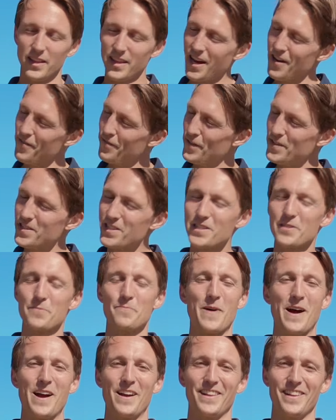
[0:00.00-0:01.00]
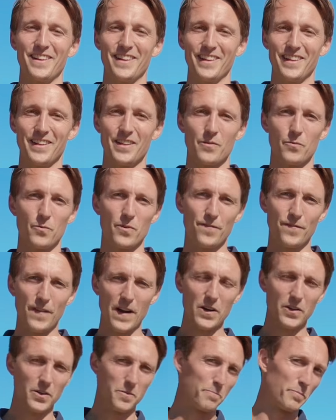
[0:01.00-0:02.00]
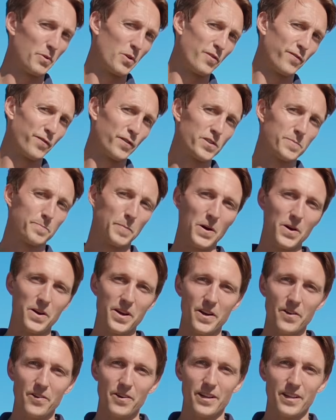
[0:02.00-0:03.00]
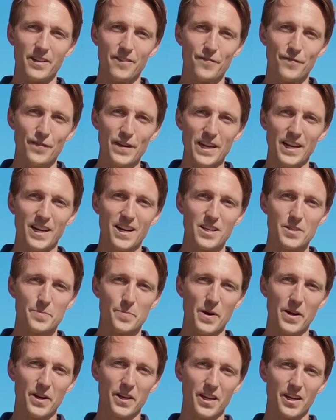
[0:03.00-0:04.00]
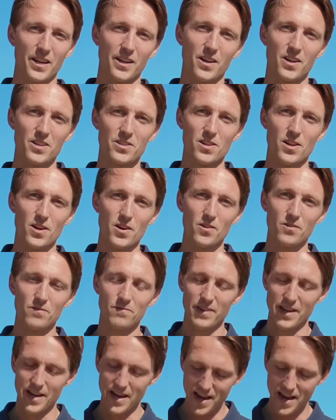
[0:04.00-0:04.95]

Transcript: Life is smiling. We found a beautiful spot here in the Vigelandsparken in Oslo,